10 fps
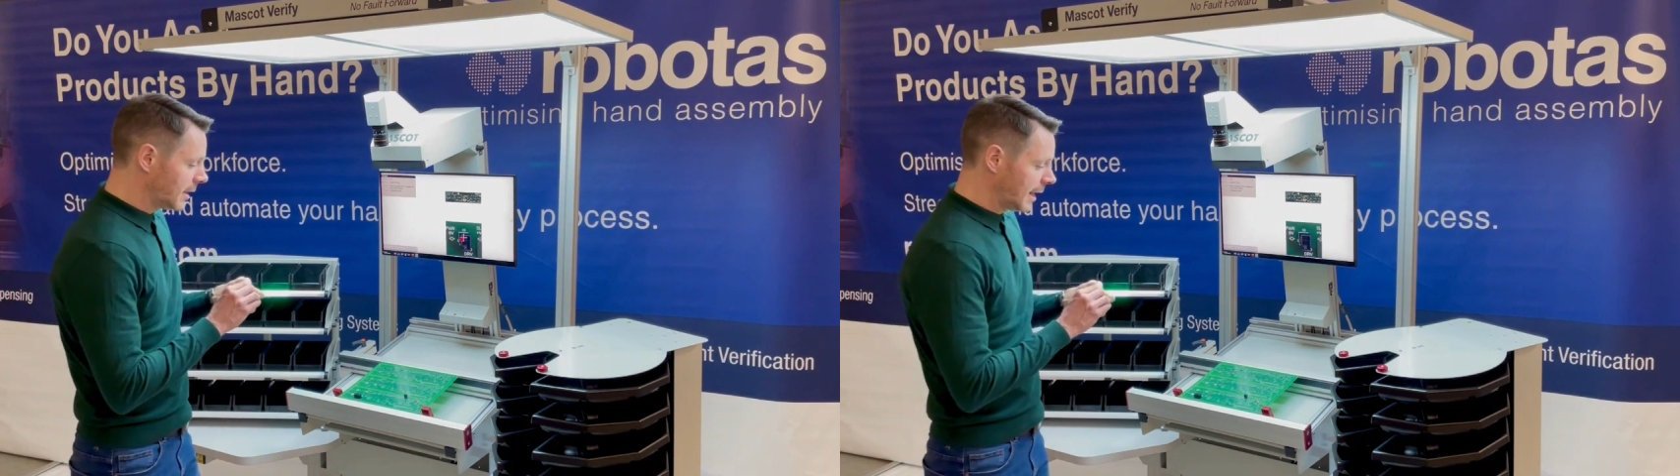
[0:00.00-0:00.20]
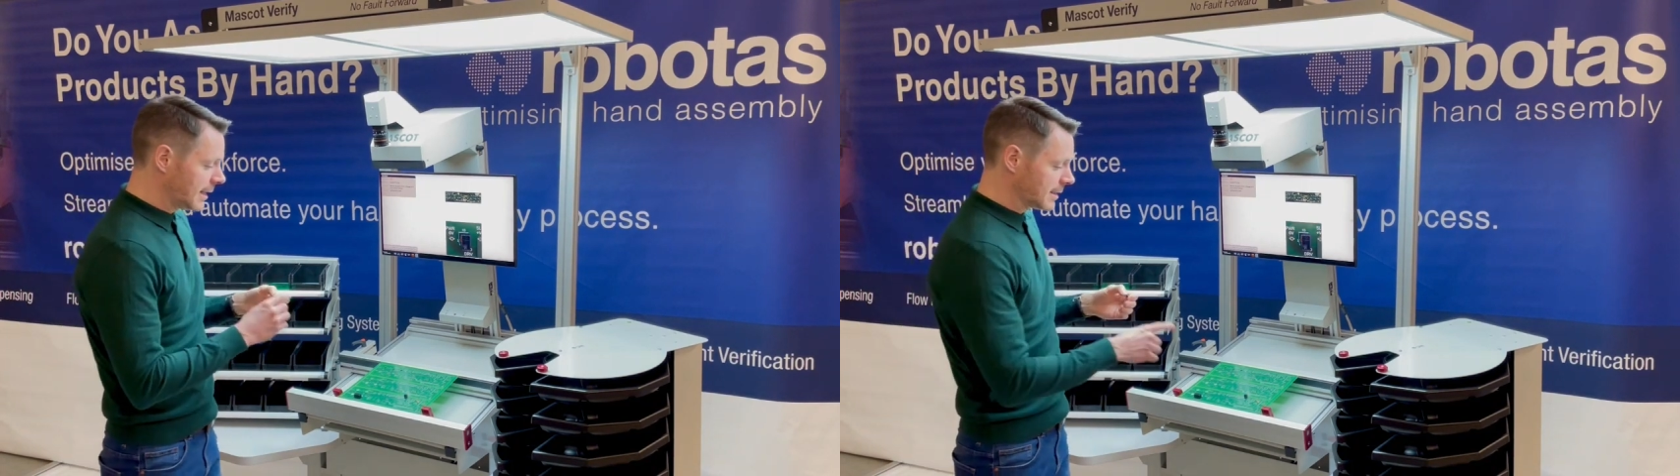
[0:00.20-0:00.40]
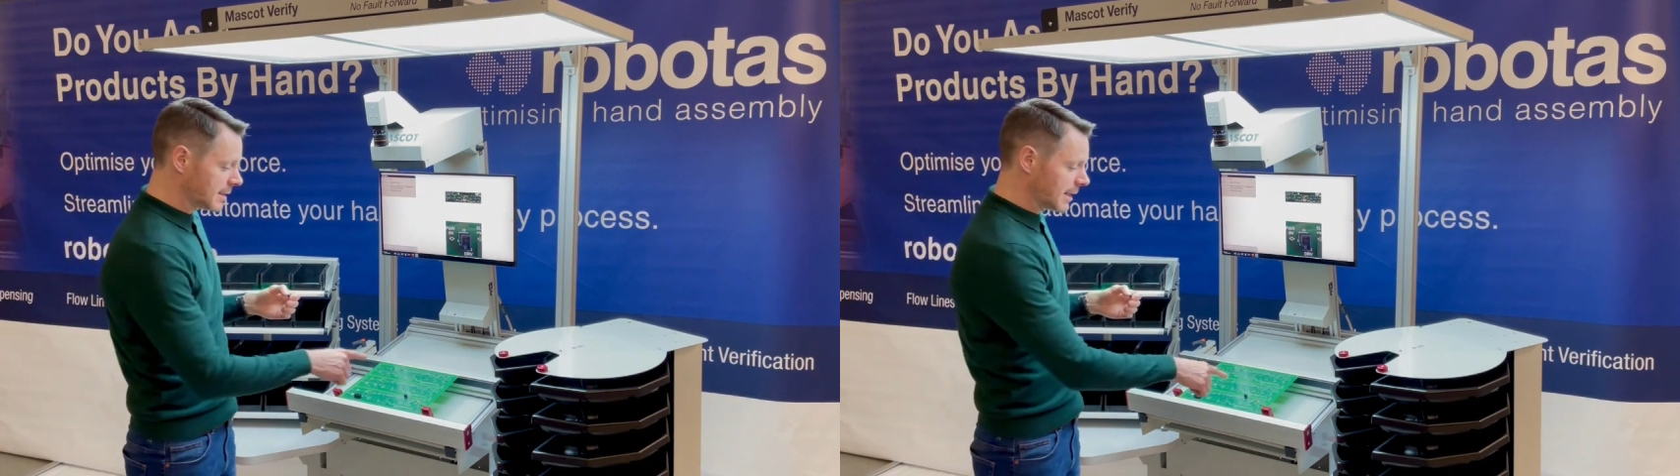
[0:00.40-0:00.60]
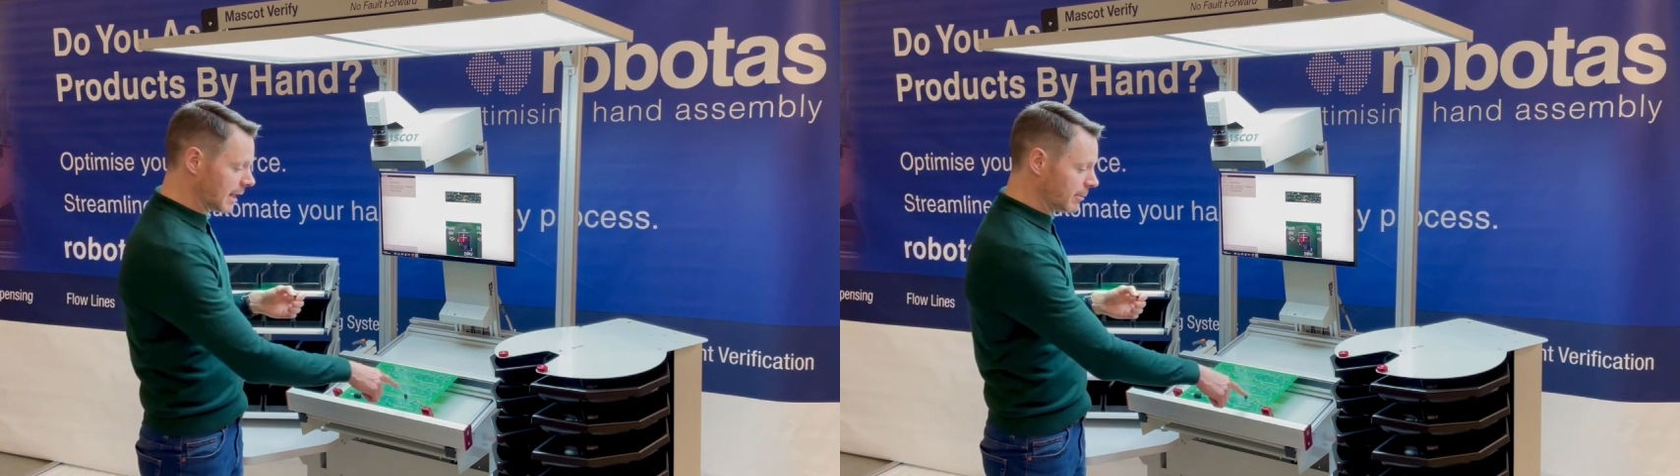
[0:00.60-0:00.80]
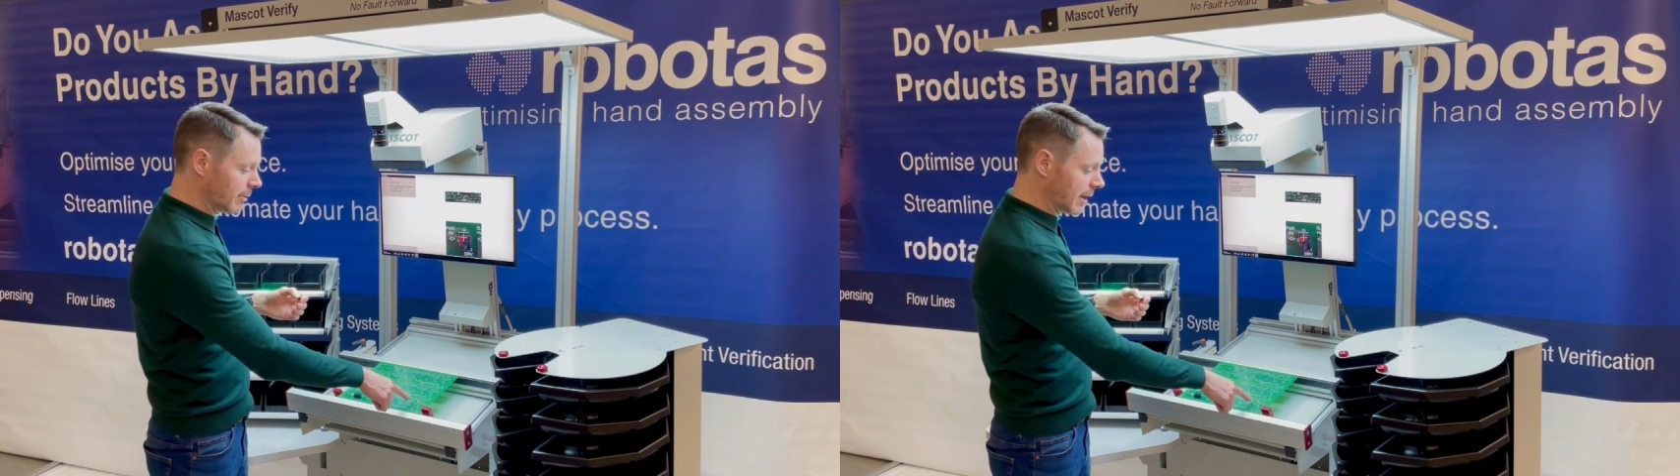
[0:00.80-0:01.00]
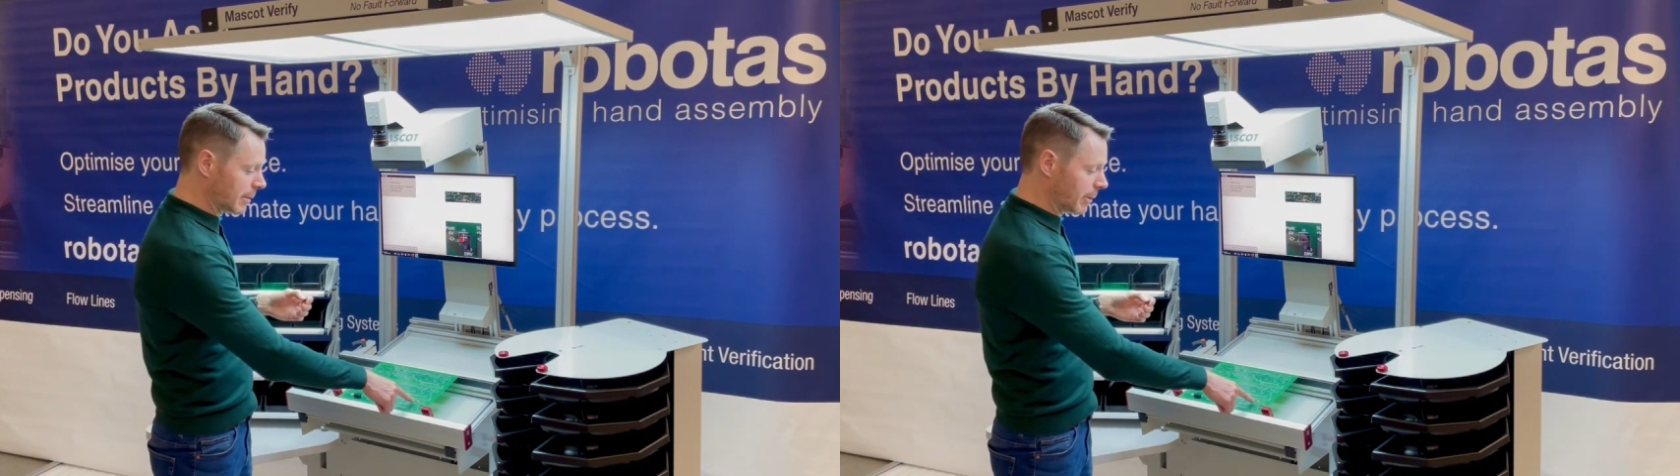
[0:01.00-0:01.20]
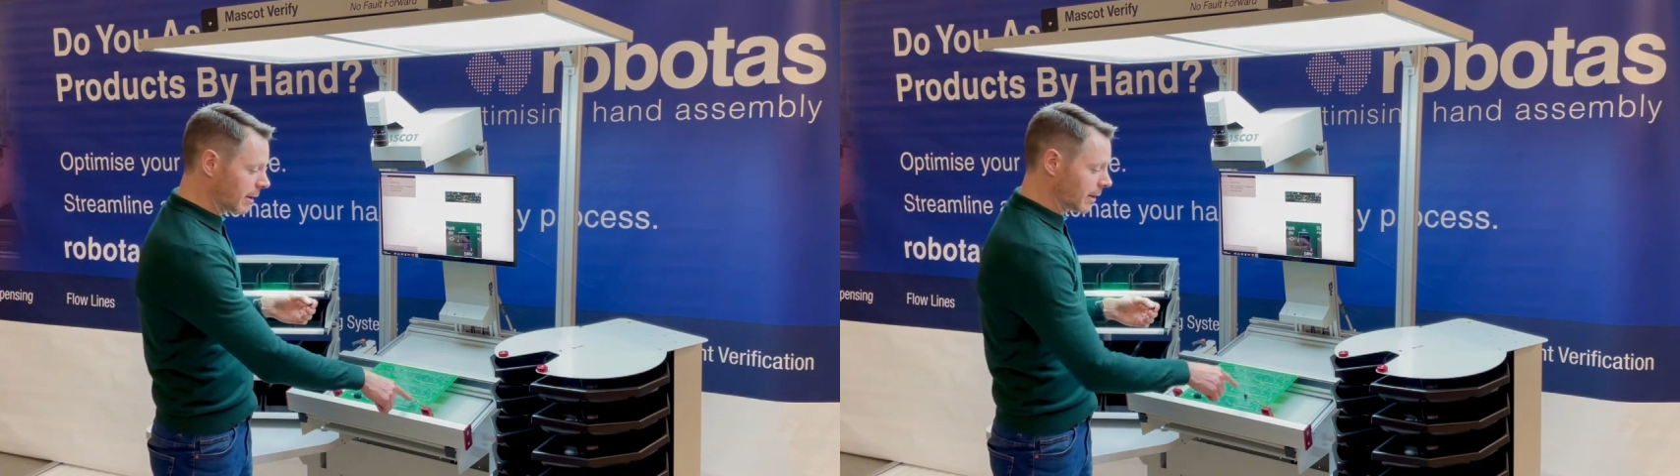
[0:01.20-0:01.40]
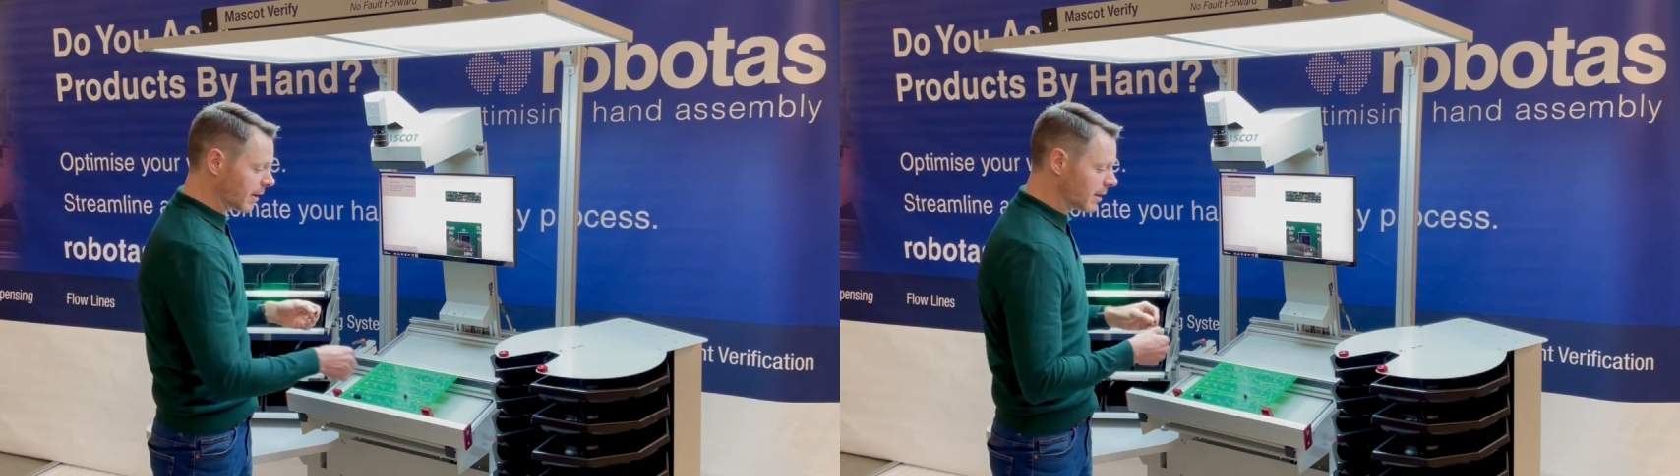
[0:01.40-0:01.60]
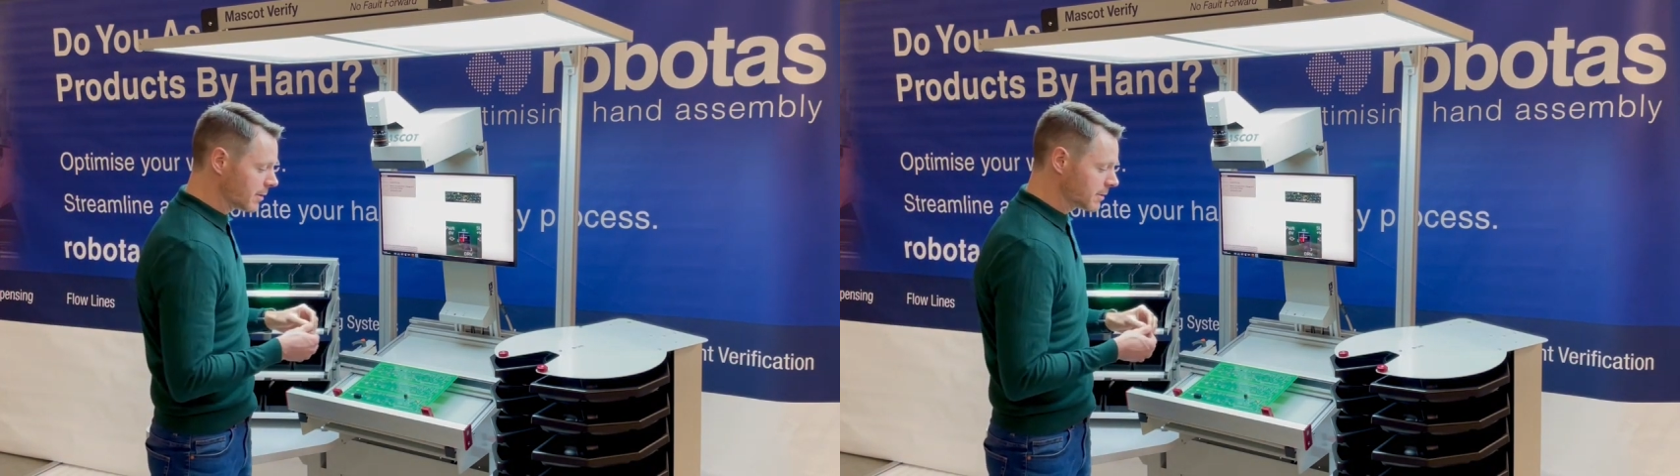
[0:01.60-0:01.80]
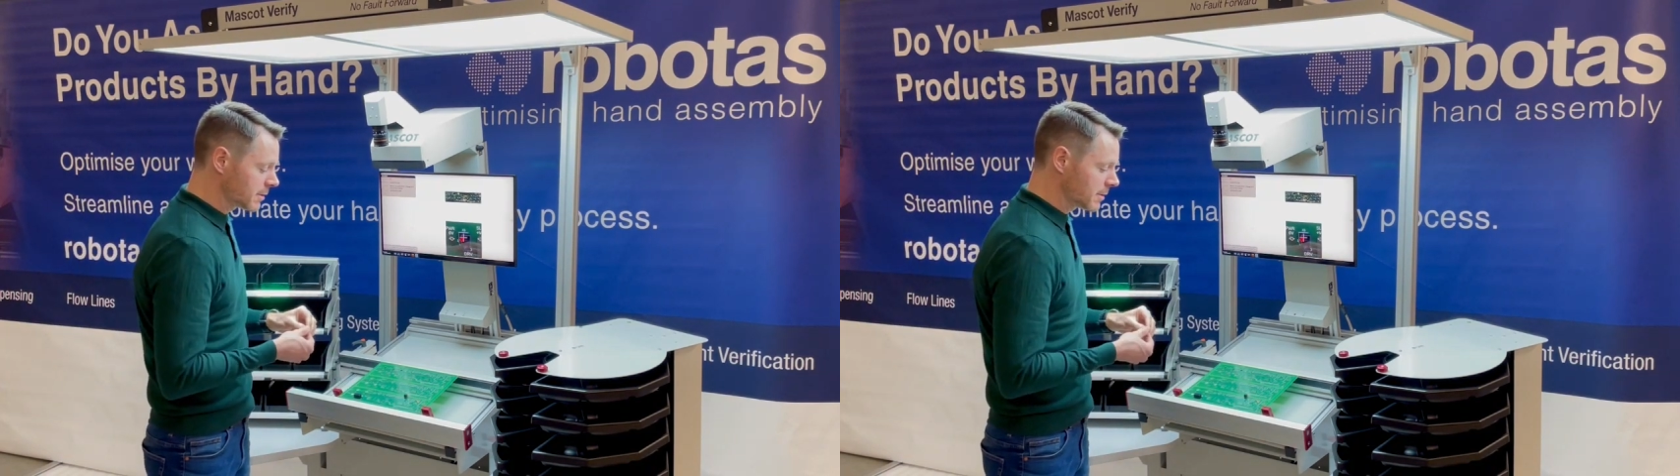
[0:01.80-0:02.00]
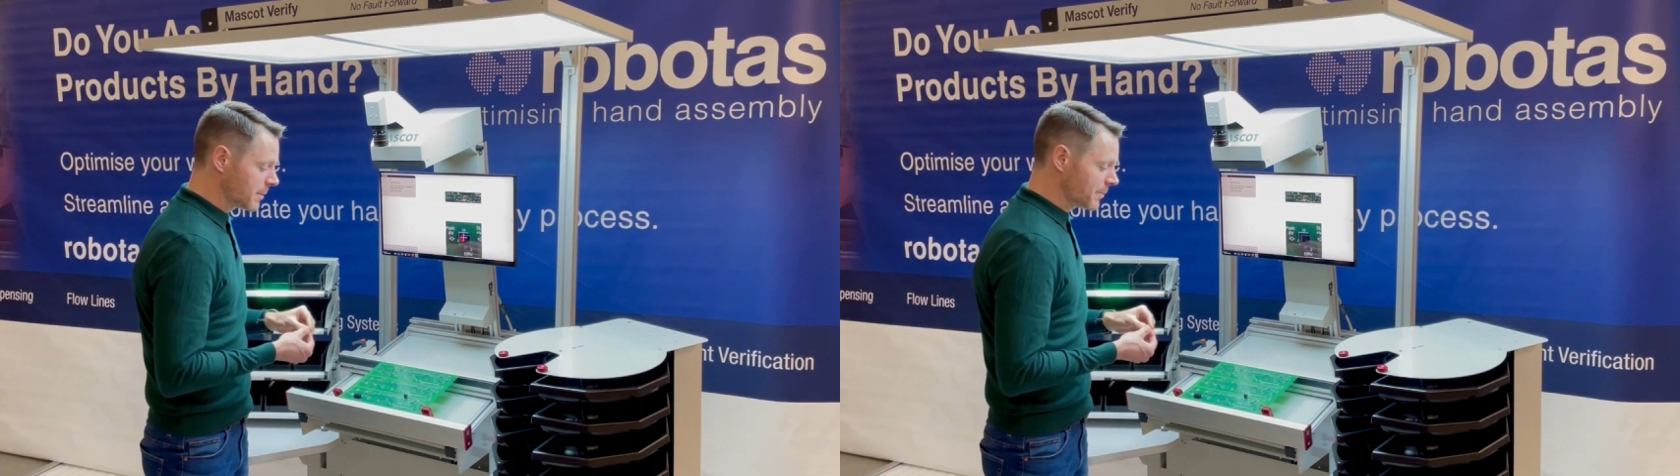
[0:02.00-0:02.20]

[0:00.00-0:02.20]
the laser is telling me where the part goes.